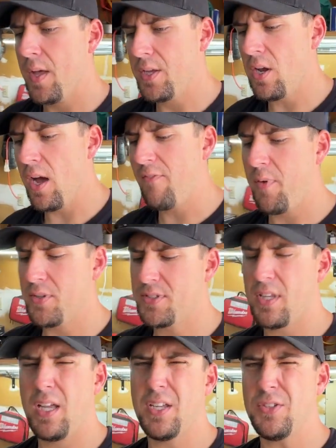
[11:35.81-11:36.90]
You know, I've posted
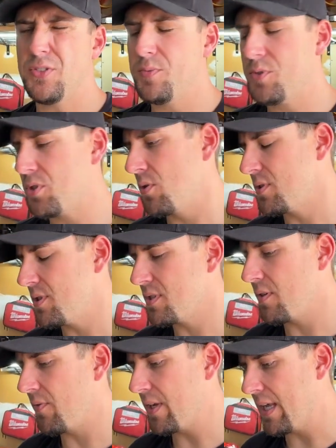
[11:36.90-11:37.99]
a lot of YouTube shorts and
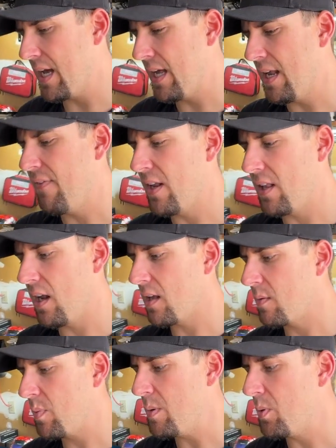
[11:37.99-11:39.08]
stuff like that, and I've had a lot
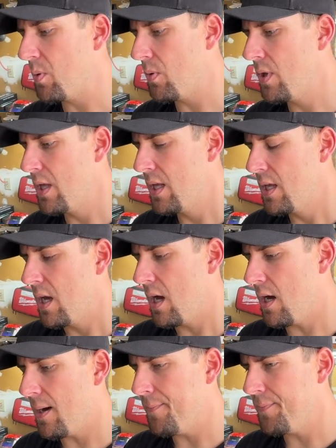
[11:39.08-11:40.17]
of people,
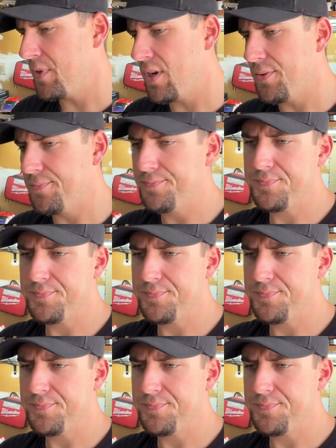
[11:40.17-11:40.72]
you know,